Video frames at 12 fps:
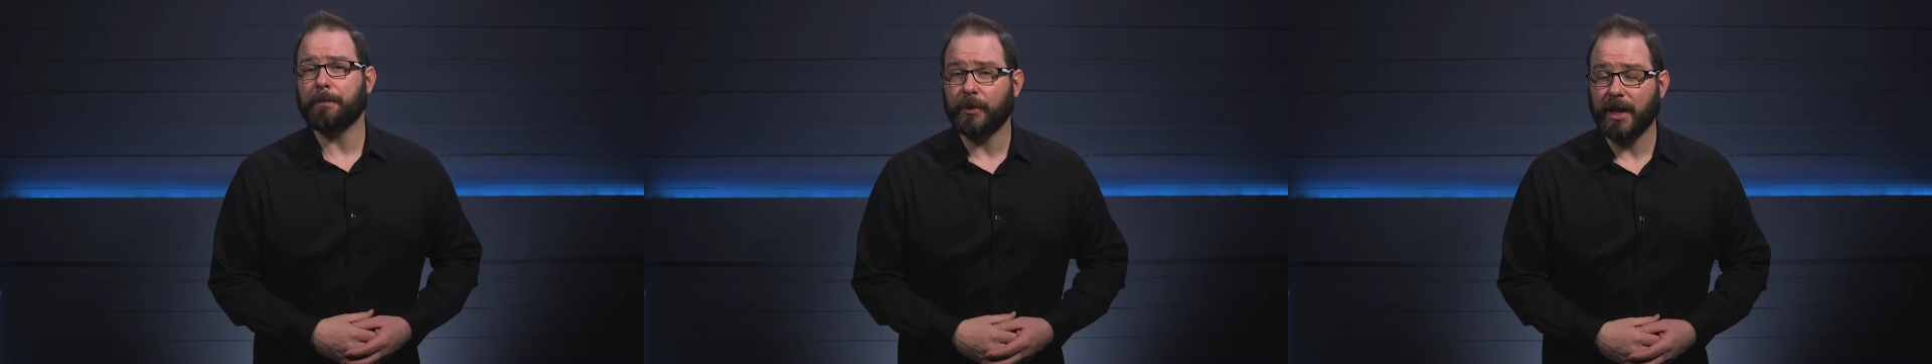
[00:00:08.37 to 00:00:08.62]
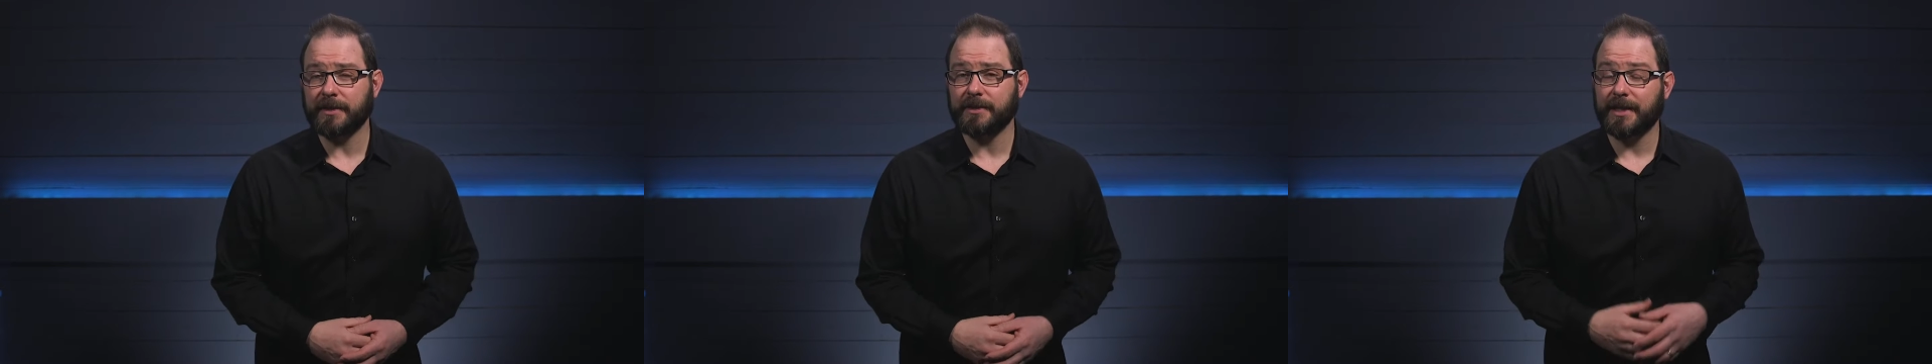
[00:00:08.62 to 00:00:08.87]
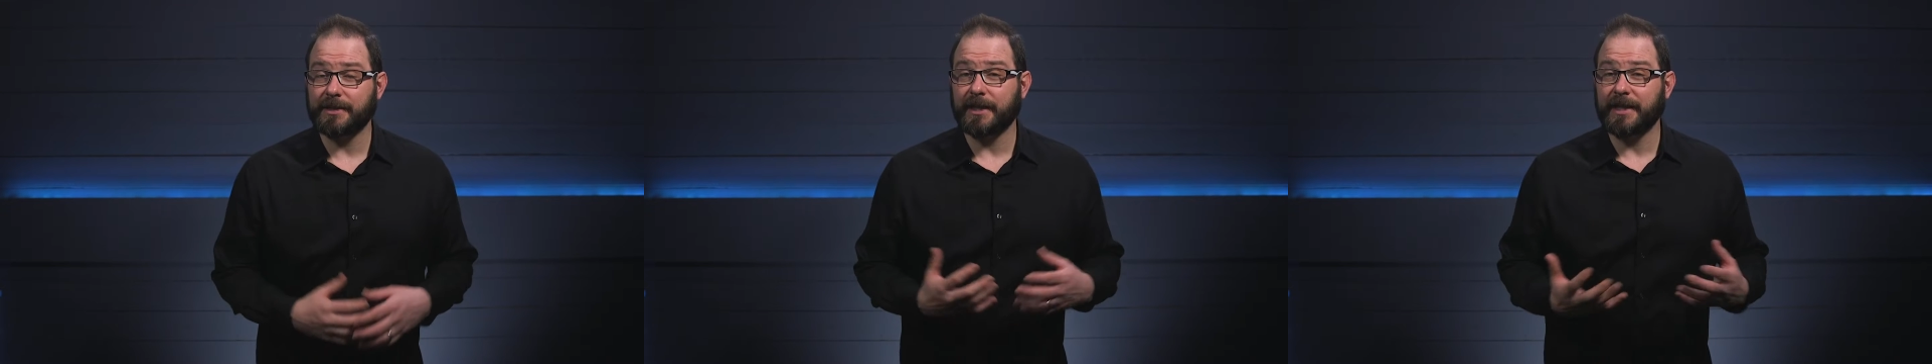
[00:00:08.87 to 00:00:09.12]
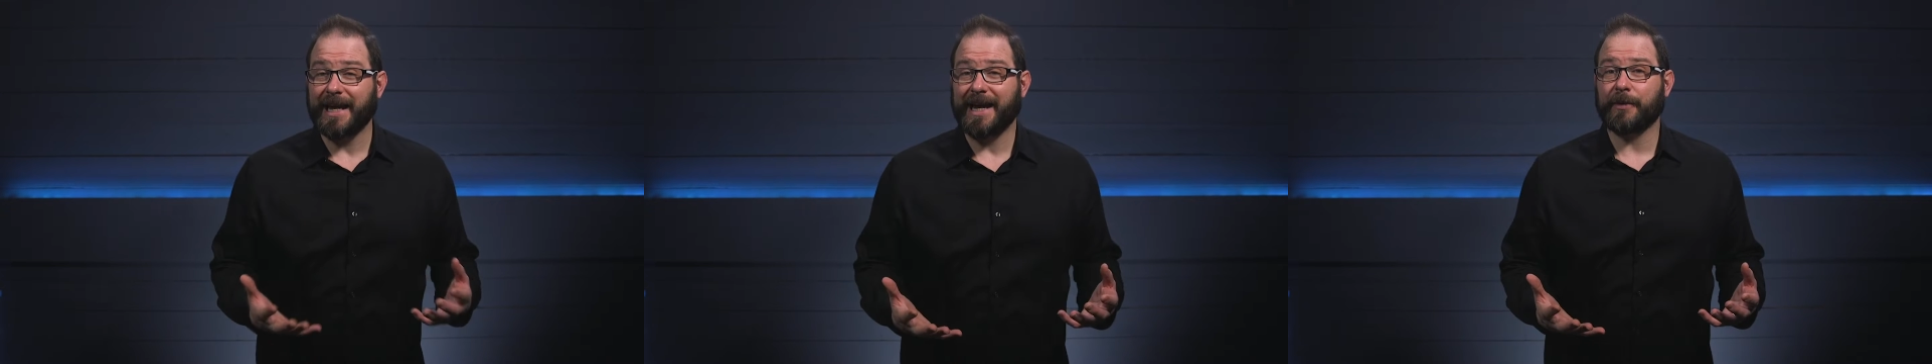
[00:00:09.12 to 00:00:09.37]
process
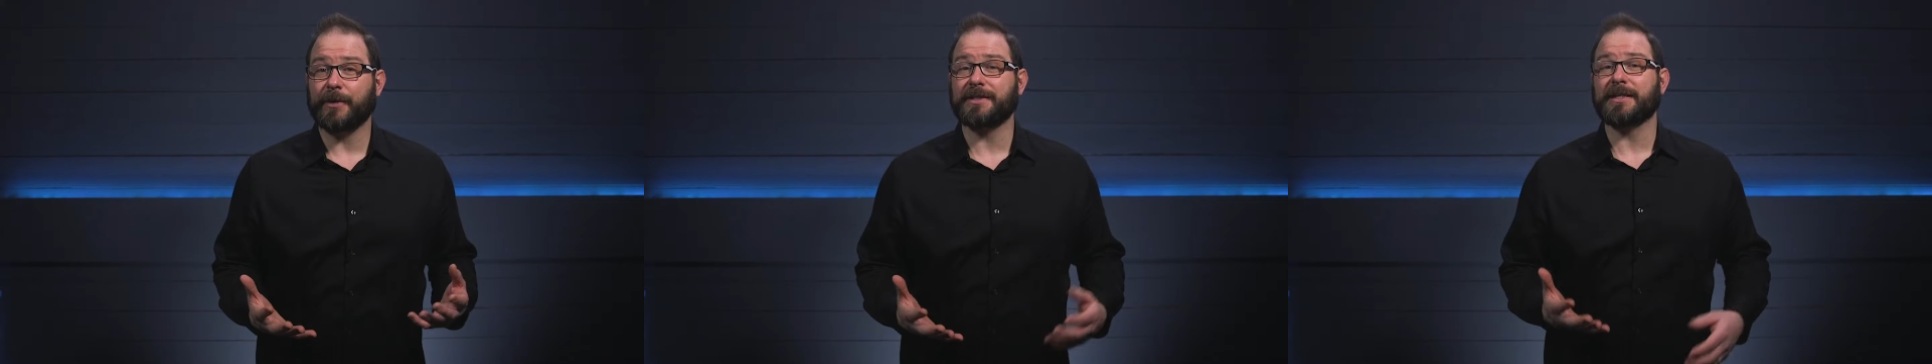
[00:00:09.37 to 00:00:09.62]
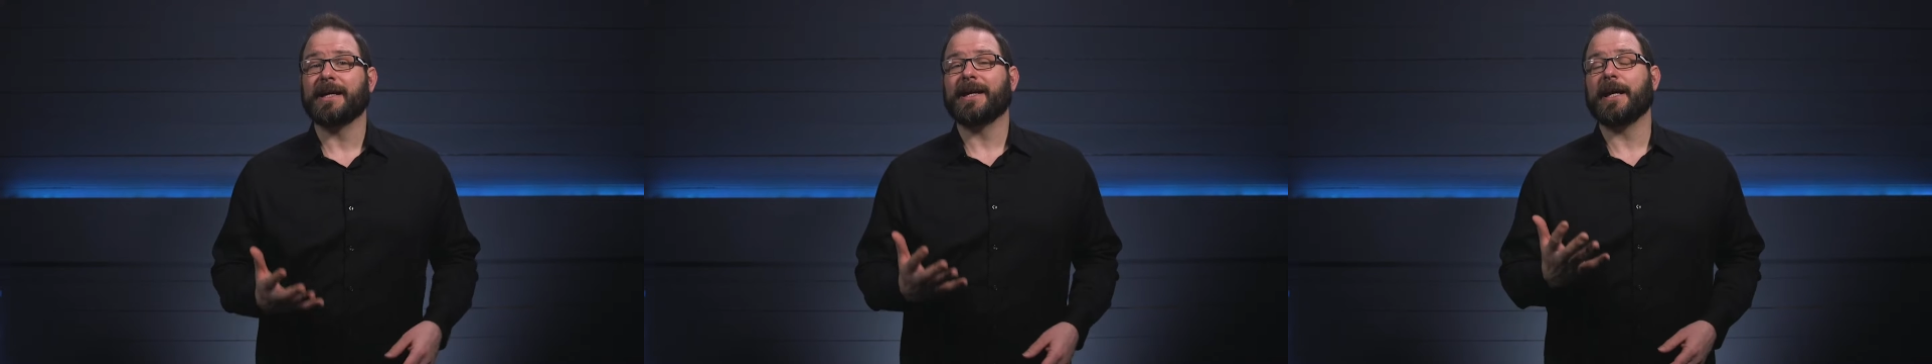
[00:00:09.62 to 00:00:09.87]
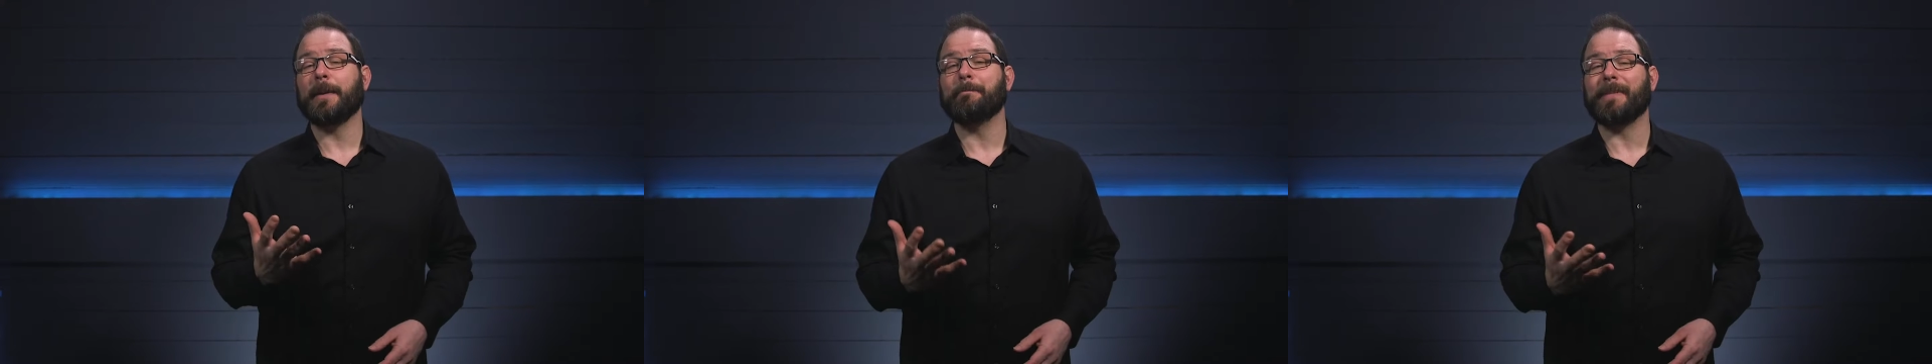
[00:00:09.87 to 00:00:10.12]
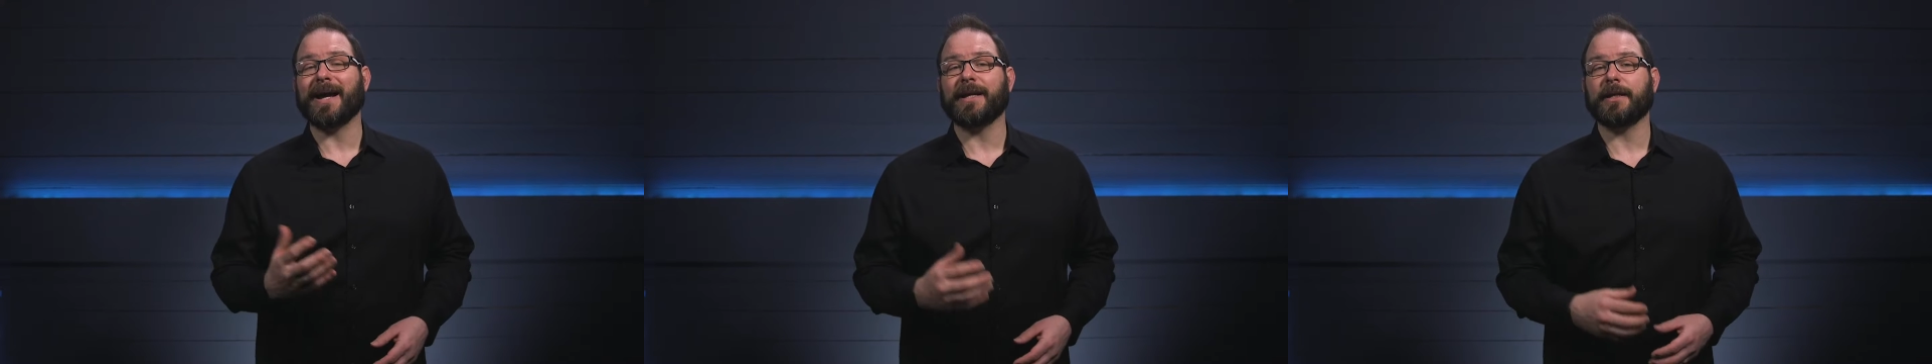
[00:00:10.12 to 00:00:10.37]
inherent in
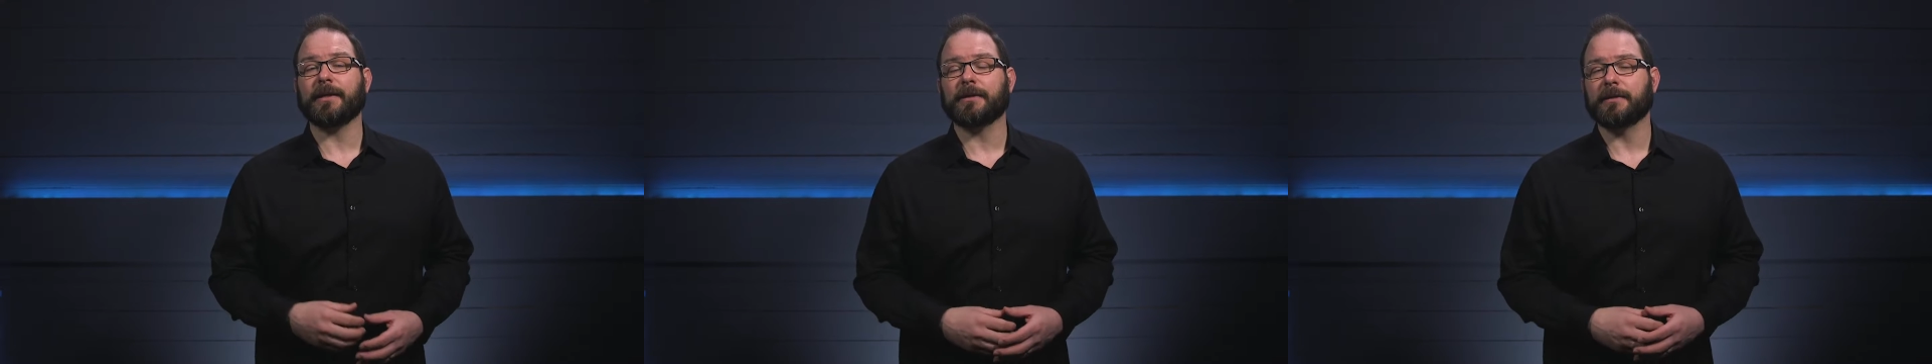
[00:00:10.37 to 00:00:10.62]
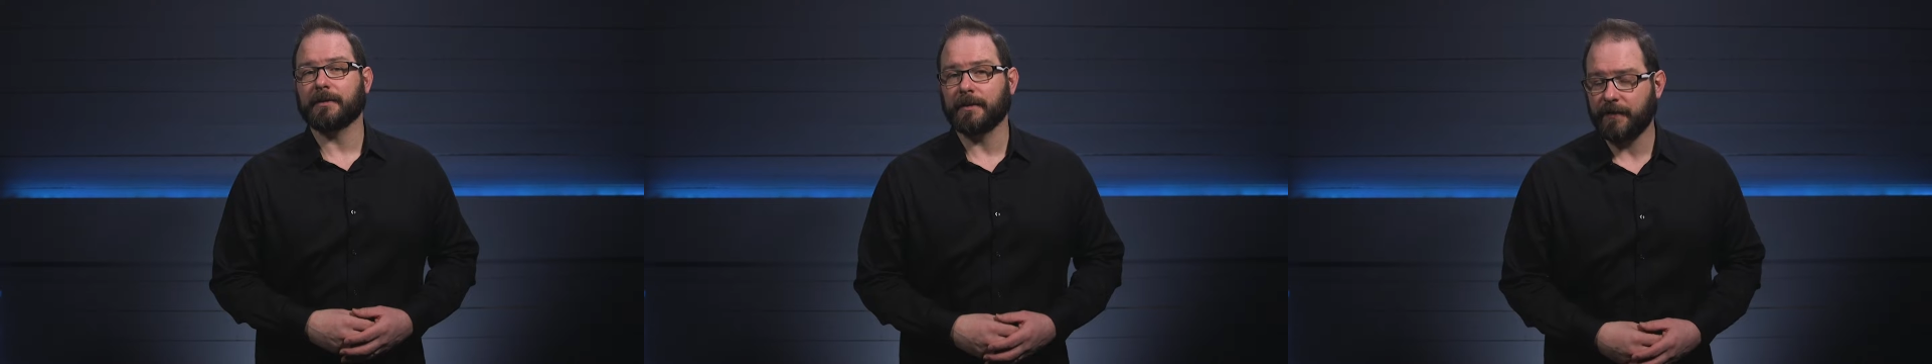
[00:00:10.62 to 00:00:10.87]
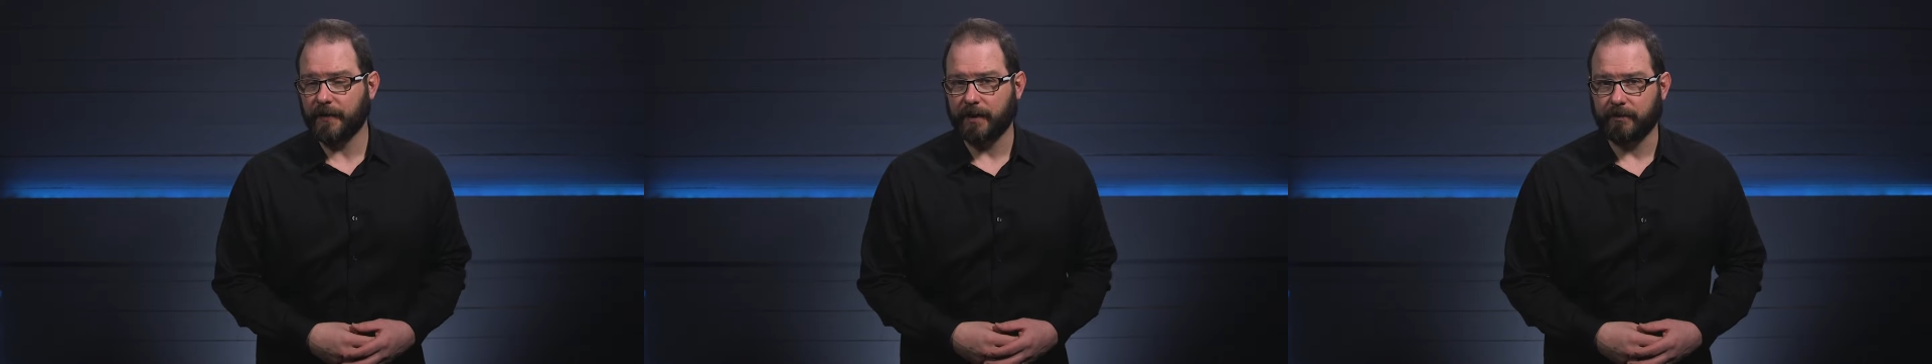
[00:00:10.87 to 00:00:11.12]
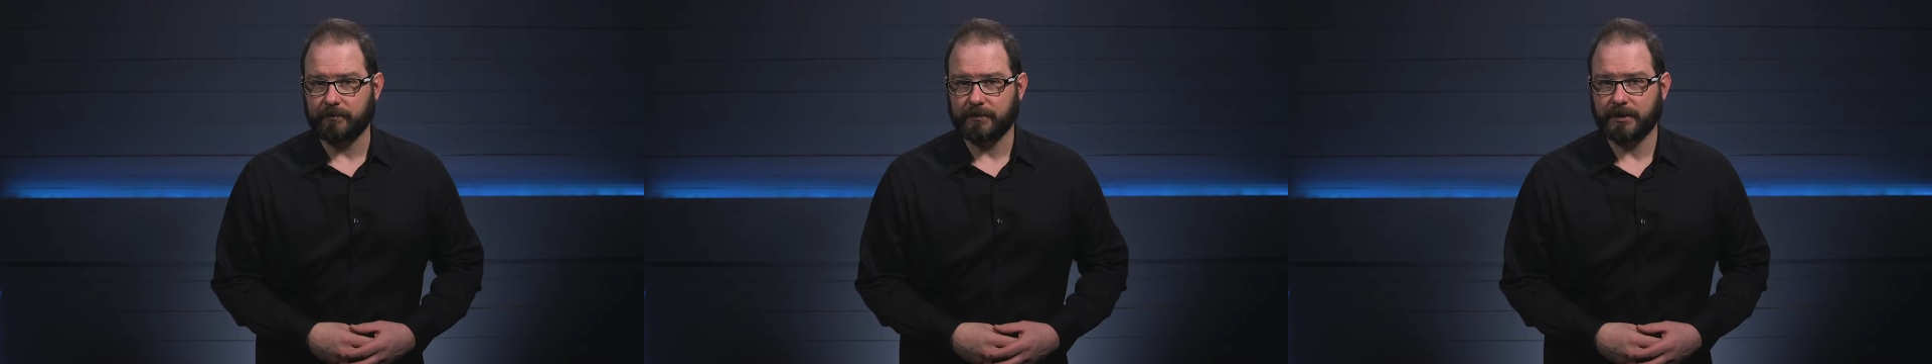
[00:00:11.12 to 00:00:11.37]
mining
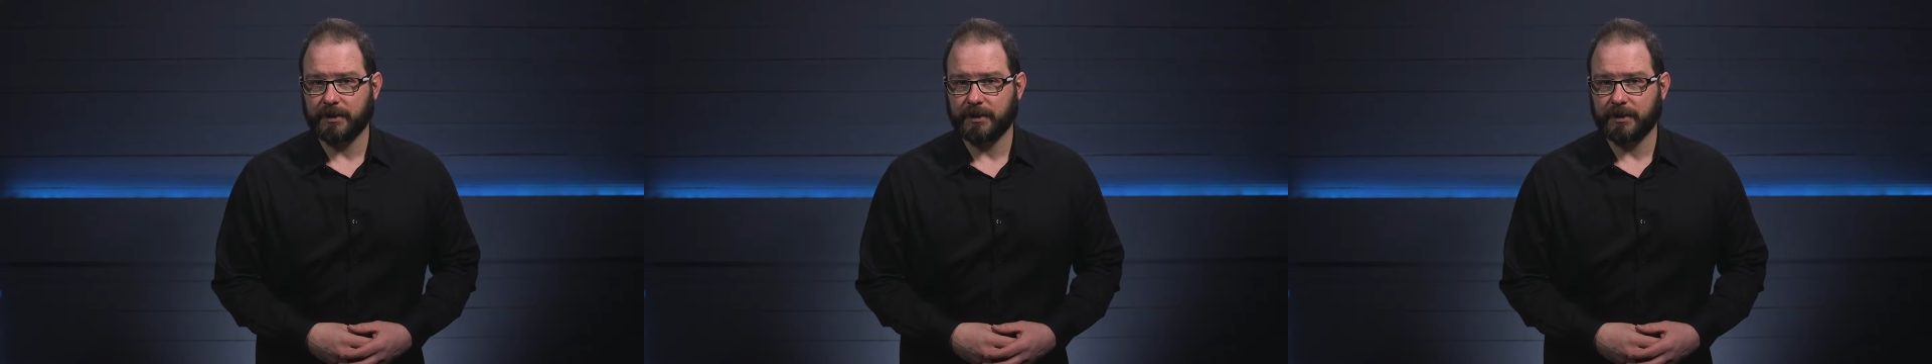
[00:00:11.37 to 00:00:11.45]
lithium.